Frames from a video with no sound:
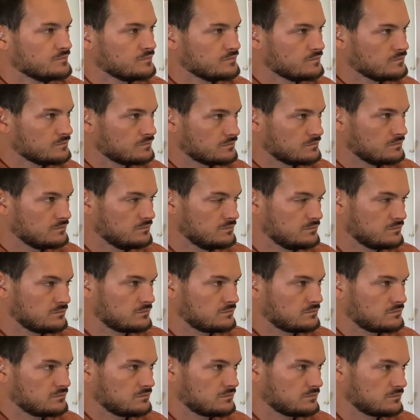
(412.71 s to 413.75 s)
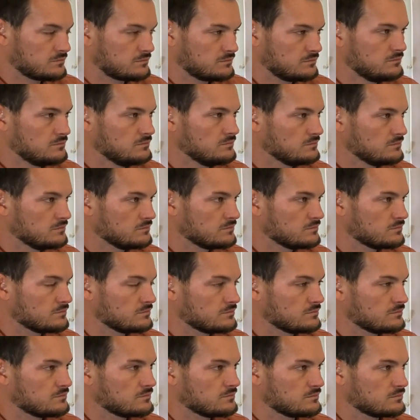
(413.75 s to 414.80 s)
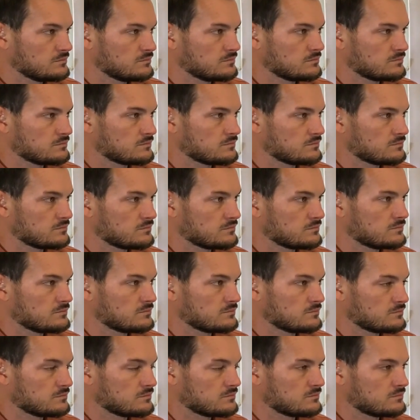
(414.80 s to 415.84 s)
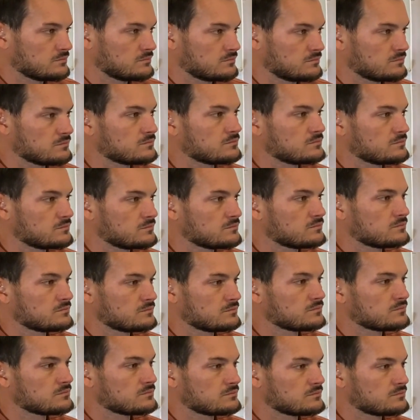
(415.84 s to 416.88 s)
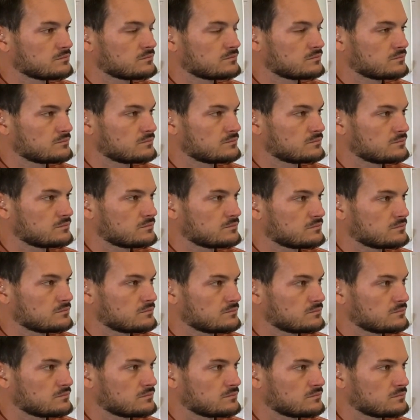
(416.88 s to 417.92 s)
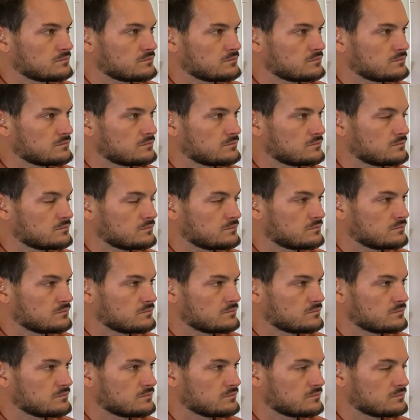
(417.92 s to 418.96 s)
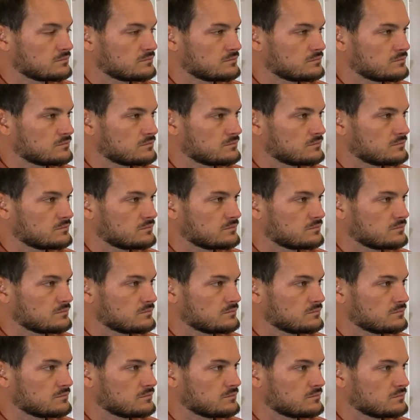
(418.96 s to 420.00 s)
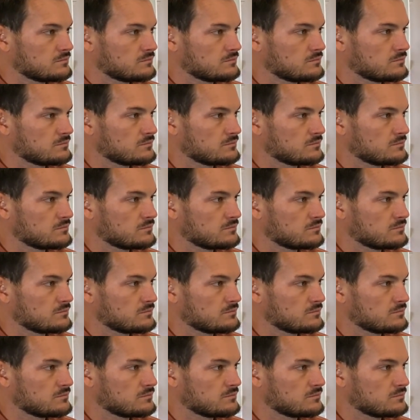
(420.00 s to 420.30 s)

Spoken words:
[no speech]